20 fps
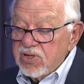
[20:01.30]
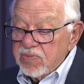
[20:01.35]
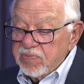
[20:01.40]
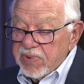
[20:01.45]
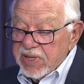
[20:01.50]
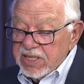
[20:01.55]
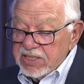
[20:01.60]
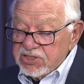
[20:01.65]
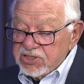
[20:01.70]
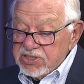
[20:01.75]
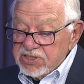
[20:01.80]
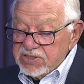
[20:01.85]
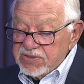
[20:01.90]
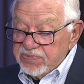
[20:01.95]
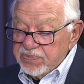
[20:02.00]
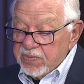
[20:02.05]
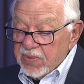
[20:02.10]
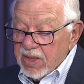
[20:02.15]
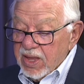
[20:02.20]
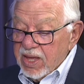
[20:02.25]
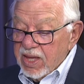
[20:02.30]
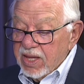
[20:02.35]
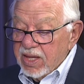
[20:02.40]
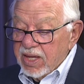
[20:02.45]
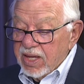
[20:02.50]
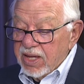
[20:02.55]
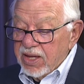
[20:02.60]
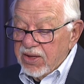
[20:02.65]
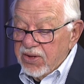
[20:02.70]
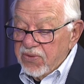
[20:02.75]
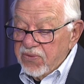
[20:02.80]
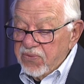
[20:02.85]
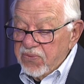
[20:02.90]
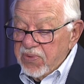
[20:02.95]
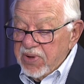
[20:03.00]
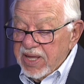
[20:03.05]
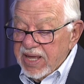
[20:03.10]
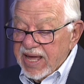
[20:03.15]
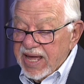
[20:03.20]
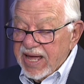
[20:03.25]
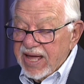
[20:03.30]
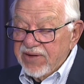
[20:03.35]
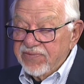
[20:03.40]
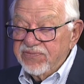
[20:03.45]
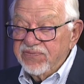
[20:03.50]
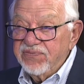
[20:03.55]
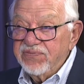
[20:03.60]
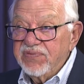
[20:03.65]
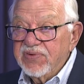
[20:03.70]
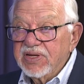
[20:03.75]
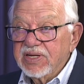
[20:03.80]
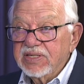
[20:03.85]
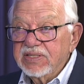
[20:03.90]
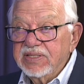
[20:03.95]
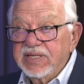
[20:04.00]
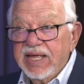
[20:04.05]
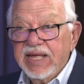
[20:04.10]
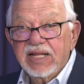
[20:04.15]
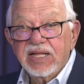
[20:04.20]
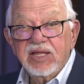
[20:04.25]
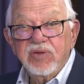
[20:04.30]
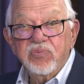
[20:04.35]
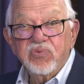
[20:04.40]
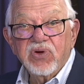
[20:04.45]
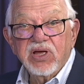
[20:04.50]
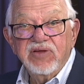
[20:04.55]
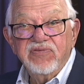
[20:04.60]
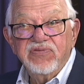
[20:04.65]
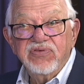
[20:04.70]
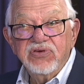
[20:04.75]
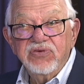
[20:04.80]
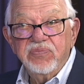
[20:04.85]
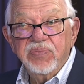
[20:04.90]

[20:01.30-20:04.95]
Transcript: basis, uh, we have uh, Daily Bread Food